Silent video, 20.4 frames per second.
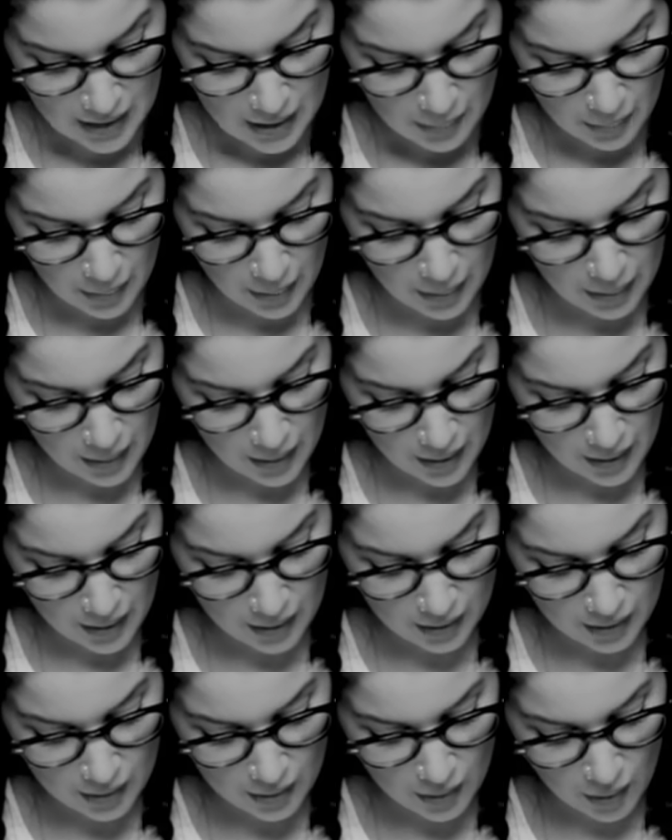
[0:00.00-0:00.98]
But
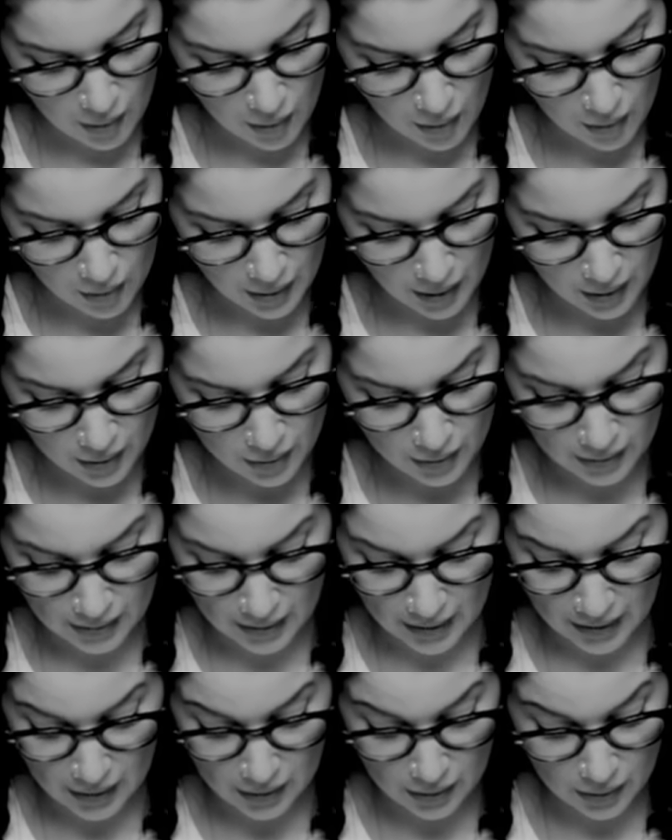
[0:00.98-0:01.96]
then all I could
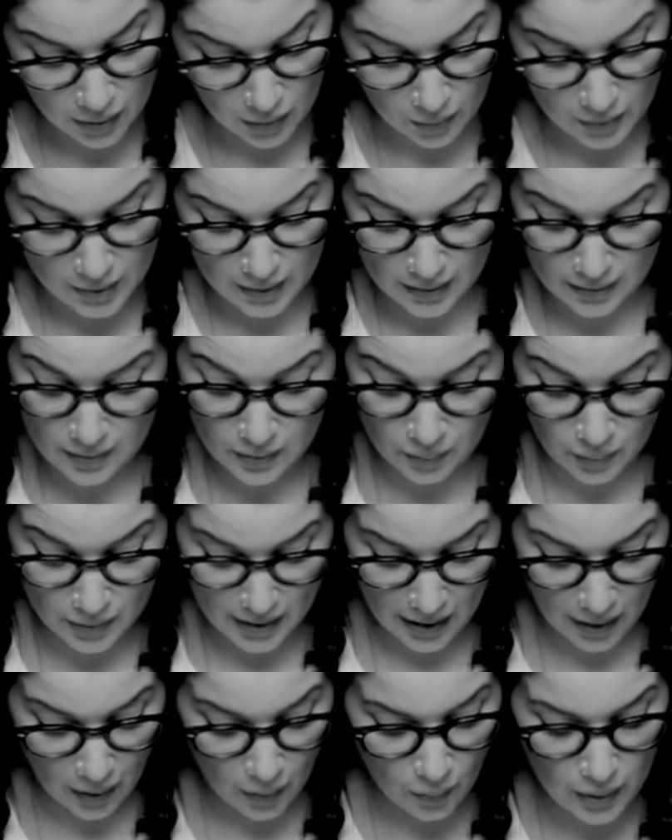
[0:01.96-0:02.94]
notice was
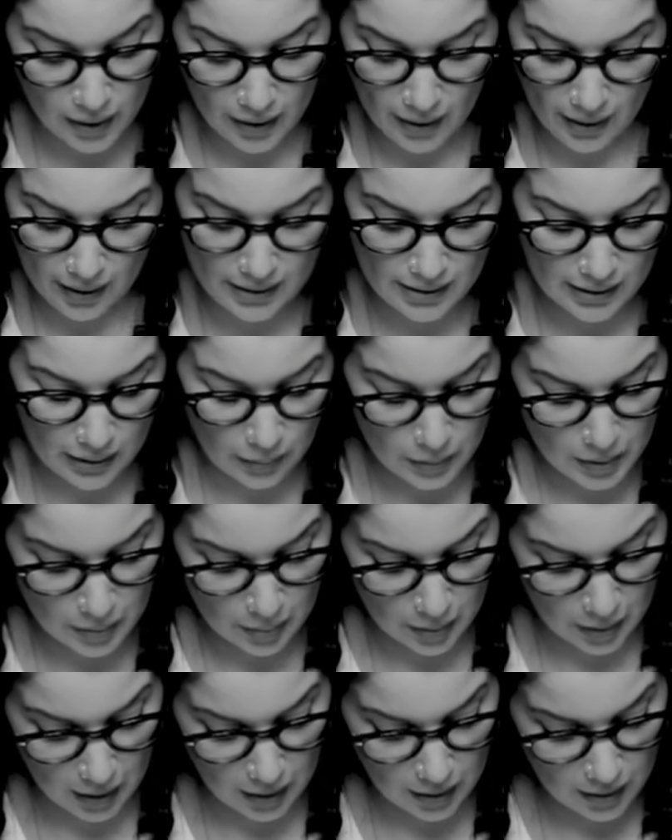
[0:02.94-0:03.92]
how weak I seemed to
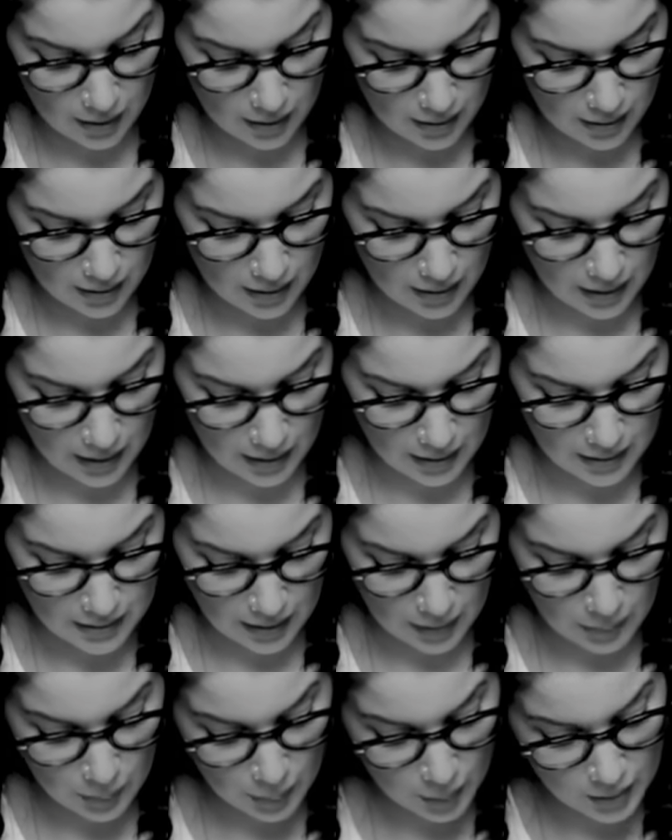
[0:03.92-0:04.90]
be, and
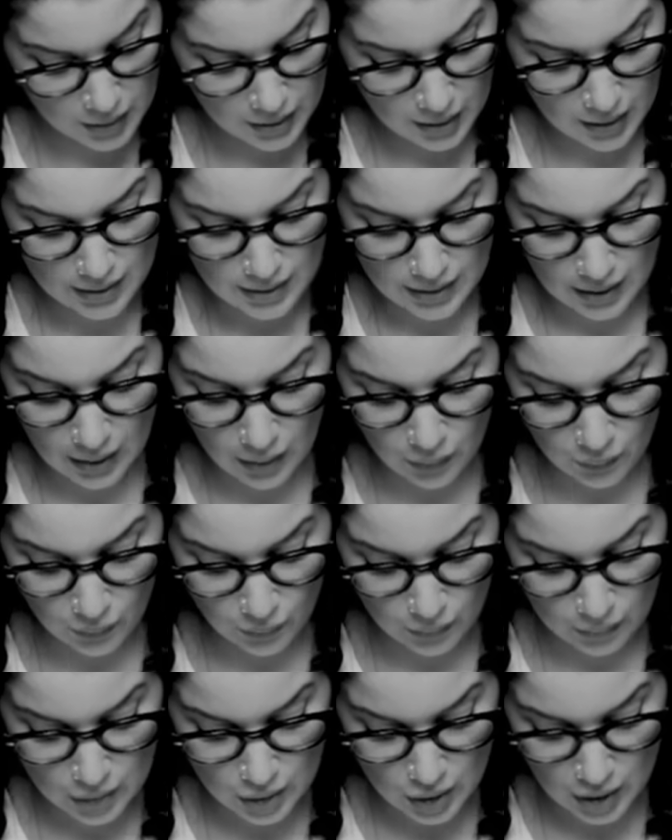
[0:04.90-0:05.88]
I put that down
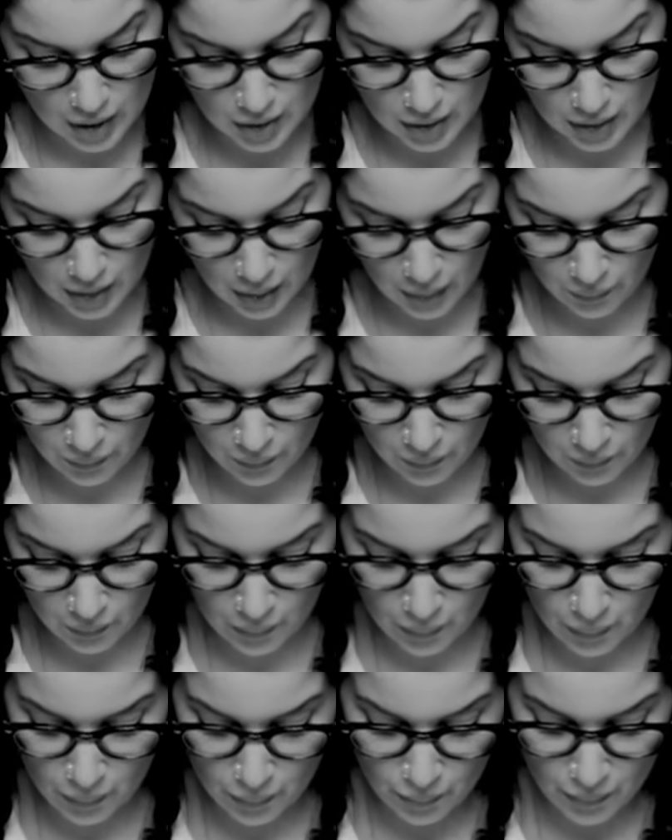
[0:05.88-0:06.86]
from changing over
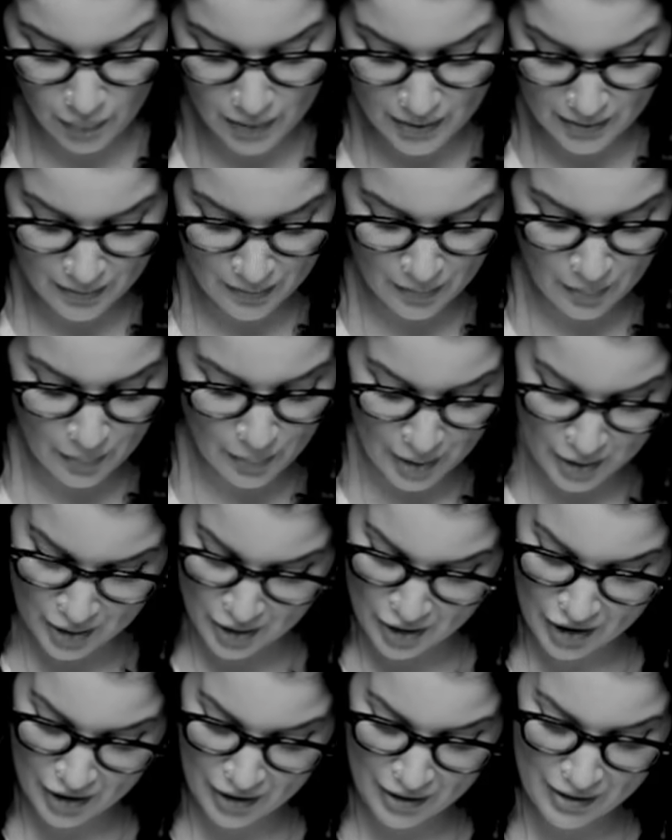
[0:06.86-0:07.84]
from prison
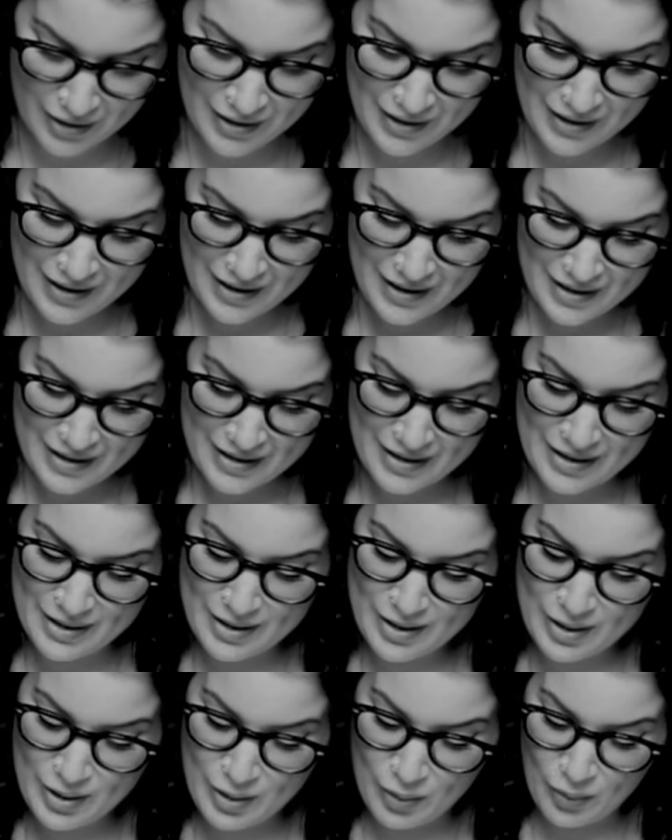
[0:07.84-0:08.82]
pishka to
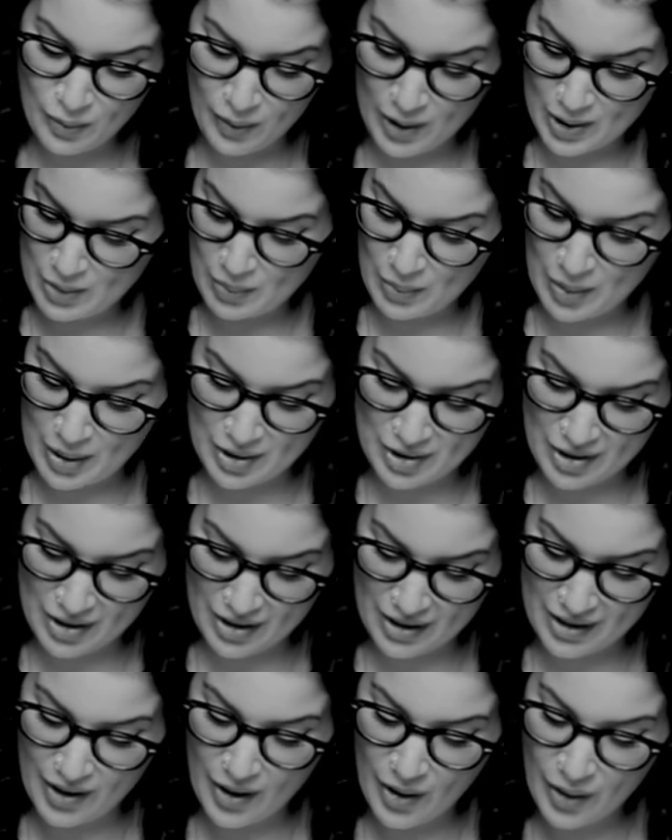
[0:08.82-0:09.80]
this new rich pishka
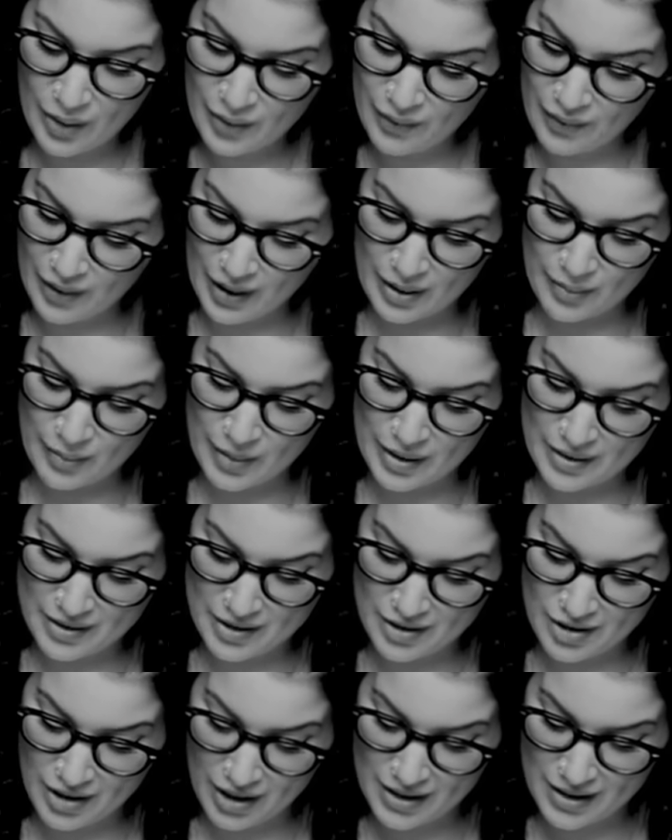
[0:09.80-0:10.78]
and all the vitamins
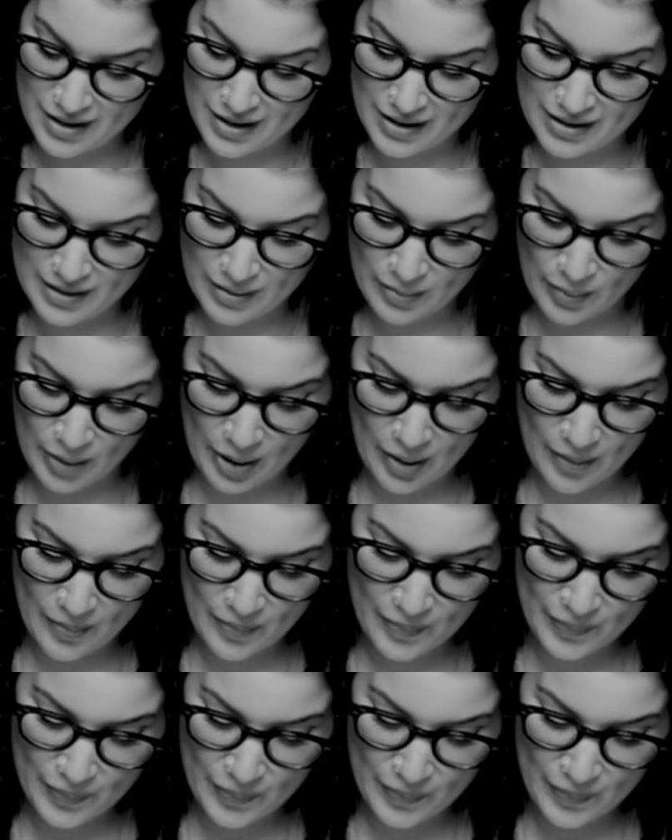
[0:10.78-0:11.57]
injected into me.